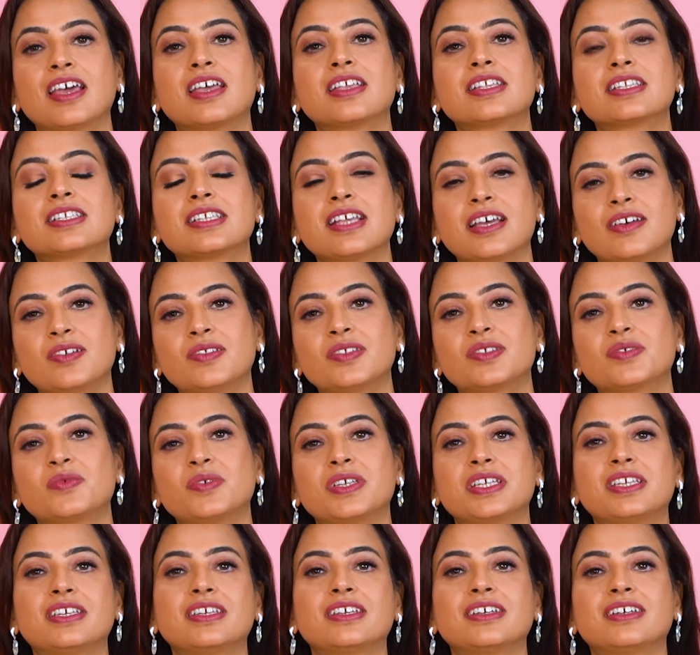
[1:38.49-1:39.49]
Sounds
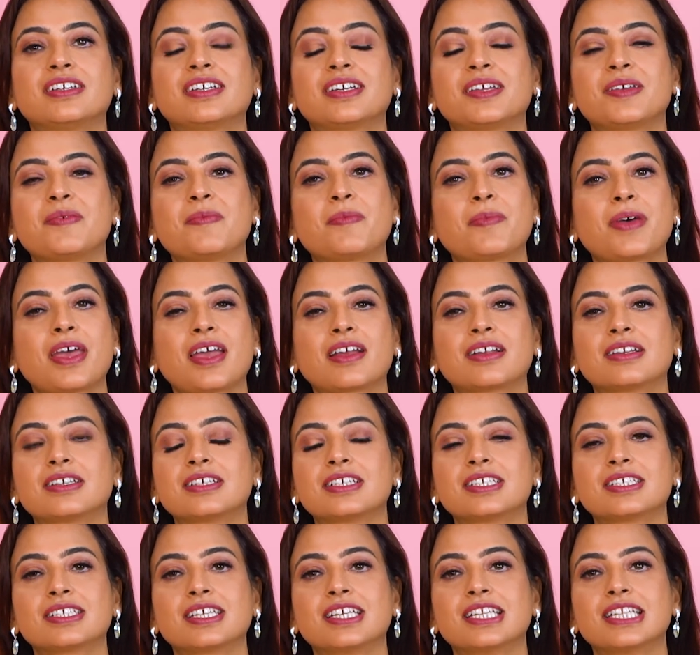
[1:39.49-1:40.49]
we hear impact
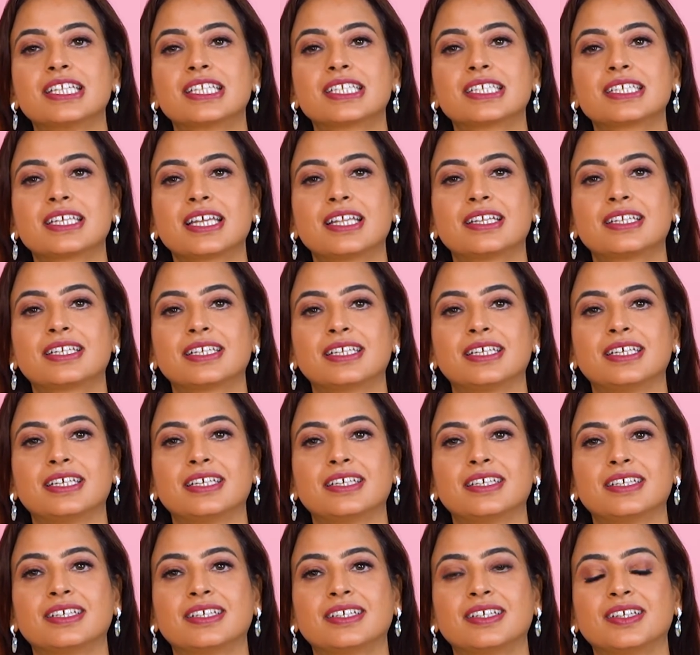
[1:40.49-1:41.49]
us
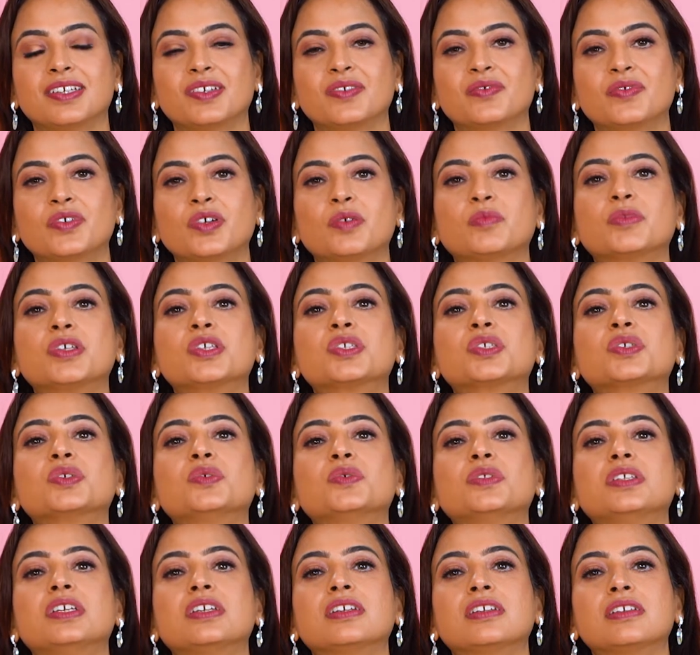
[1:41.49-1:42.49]
instantly, from the
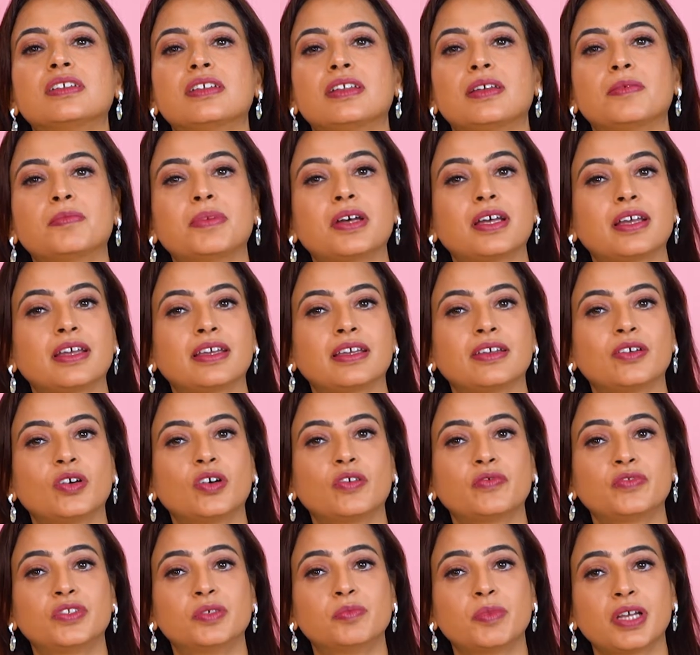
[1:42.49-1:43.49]
soothing lullaby
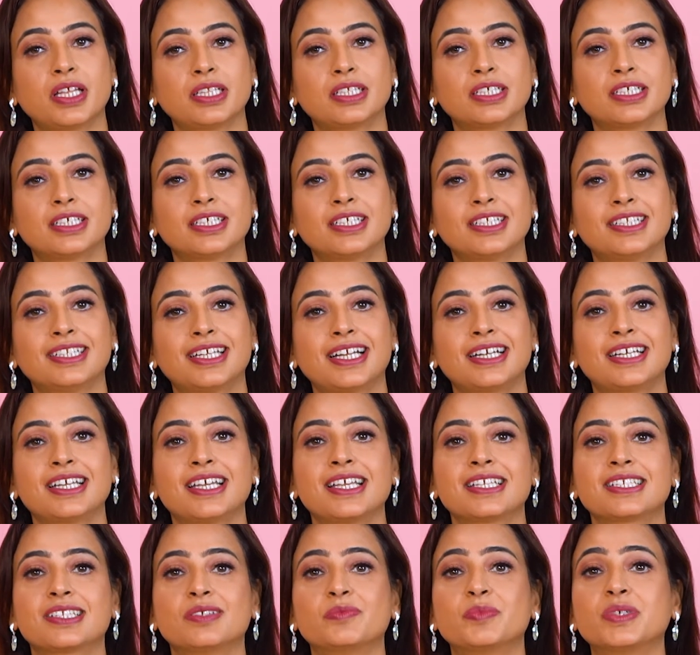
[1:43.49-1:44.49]
of the mother that
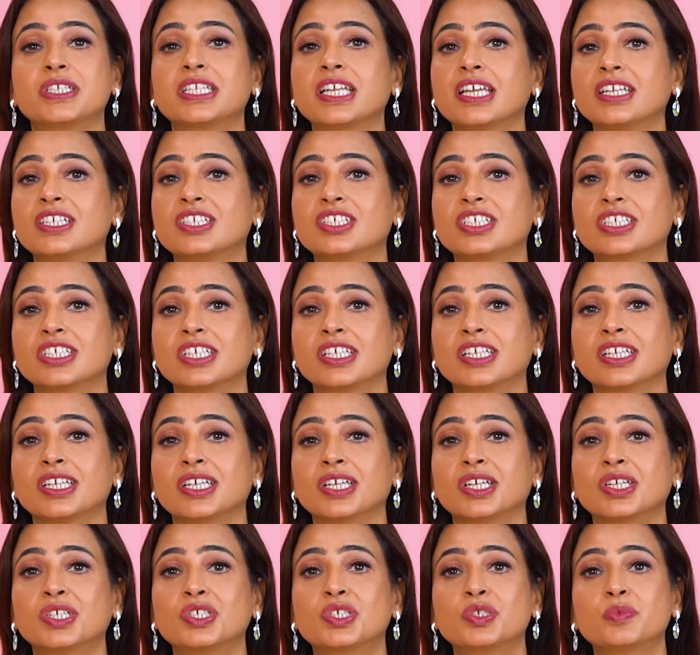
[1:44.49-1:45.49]
has the potential
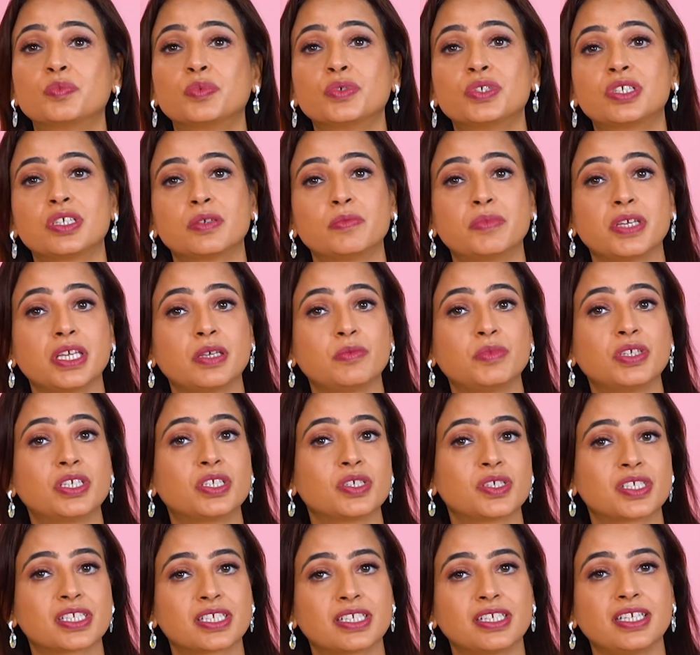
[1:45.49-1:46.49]
to put a baby
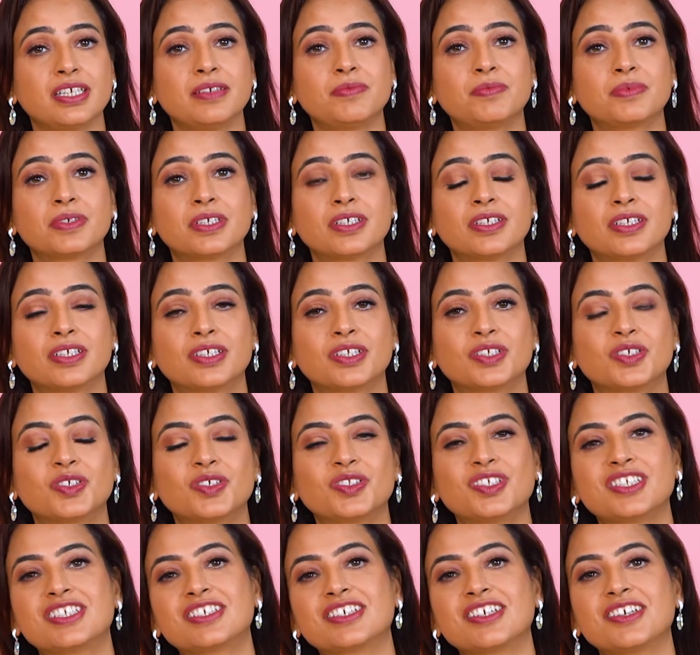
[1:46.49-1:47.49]
to sleep to
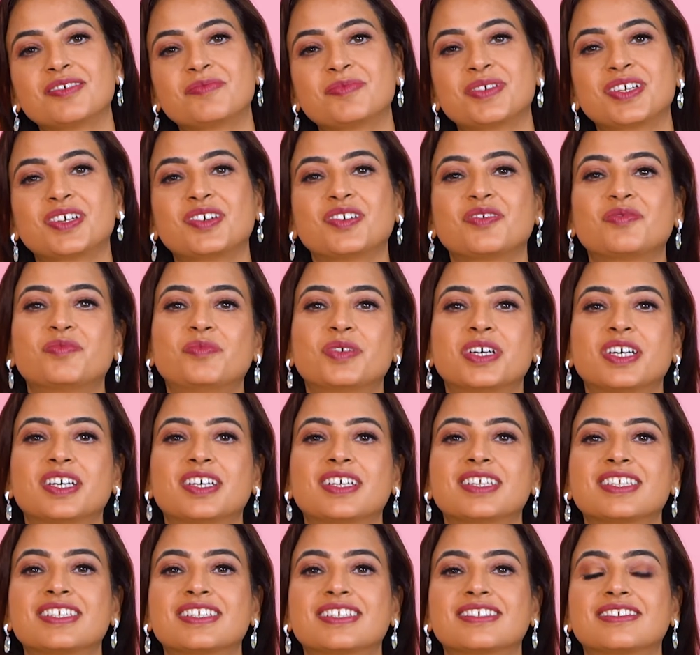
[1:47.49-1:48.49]
the chirping of
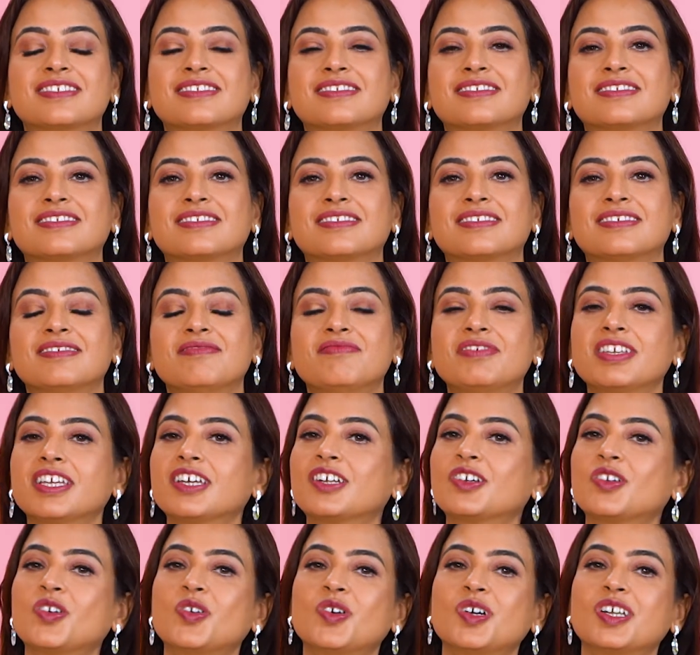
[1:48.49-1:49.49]
birds. We
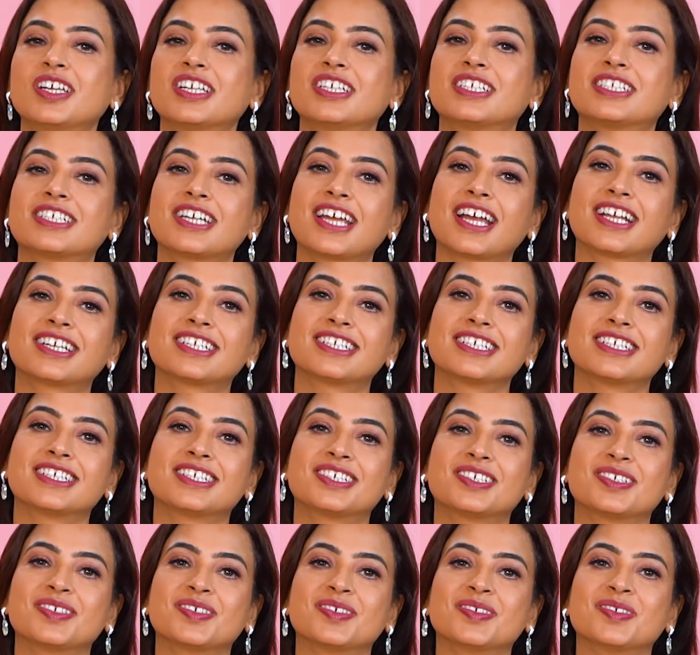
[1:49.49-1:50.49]
are all
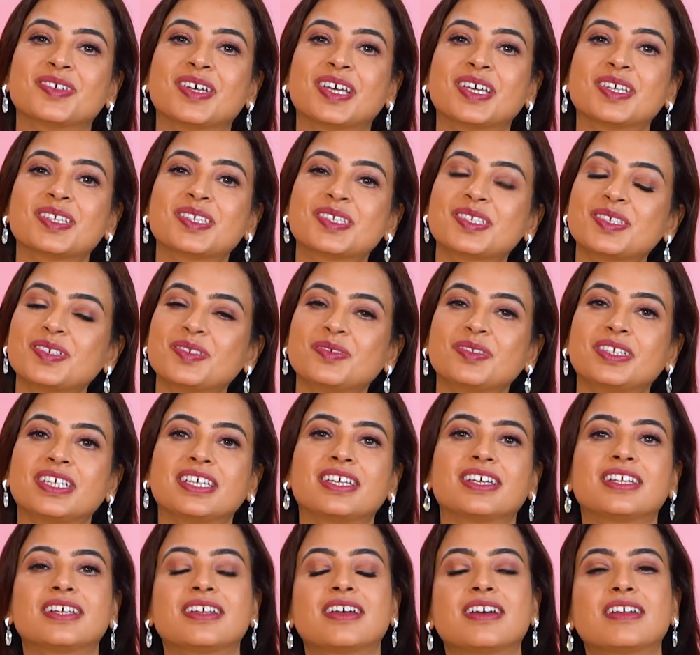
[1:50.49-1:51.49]
attracted to
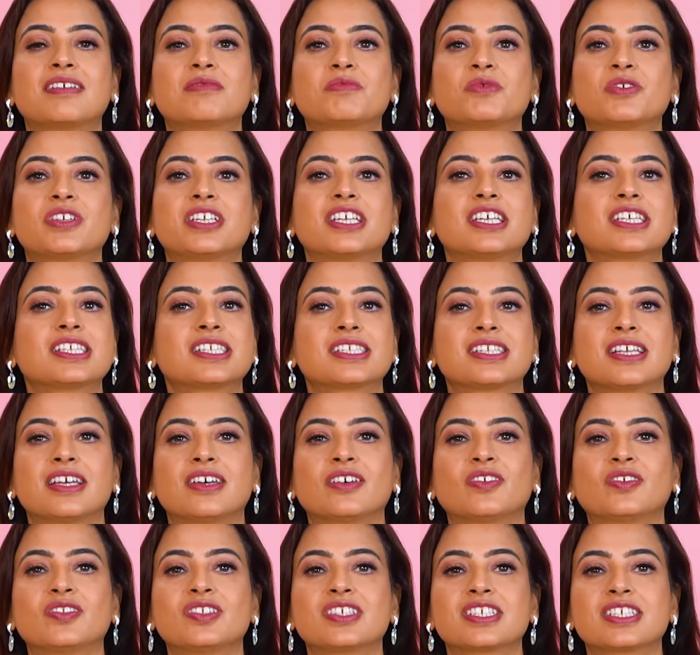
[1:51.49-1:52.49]
soothing and harmonious
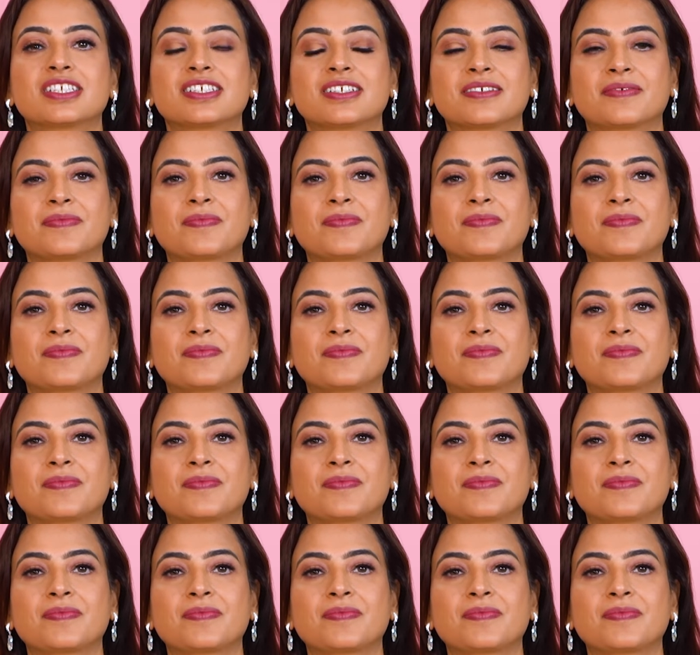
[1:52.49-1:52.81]
sounds.